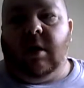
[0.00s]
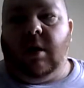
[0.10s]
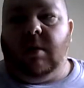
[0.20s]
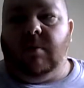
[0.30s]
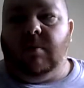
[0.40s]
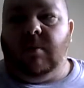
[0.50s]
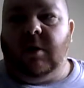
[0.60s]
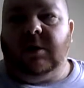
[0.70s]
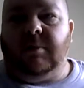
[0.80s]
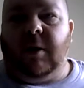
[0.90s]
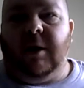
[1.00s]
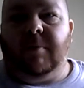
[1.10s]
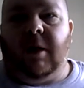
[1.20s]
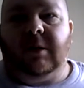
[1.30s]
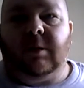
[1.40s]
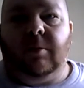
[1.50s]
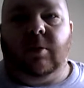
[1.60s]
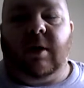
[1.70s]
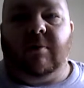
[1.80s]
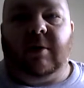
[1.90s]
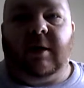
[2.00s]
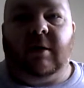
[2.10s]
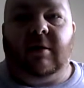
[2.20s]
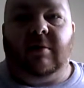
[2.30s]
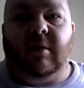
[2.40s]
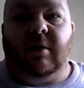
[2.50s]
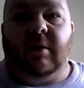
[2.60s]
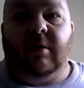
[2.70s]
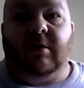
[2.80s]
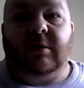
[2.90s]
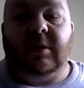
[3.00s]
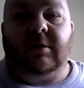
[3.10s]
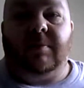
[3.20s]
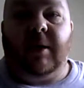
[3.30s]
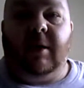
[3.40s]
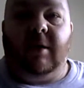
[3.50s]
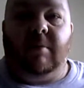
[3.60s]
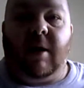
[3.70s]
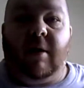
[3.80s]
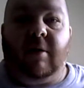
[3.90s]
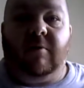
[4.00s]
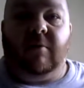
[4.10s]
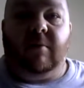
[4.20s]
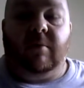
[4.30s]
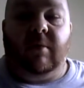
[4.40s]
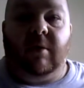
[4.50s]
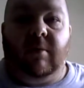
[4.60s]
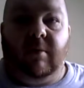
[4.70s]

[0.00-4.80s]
Um, I used to play basketball and everything, and I, uh, and since I've been in America, from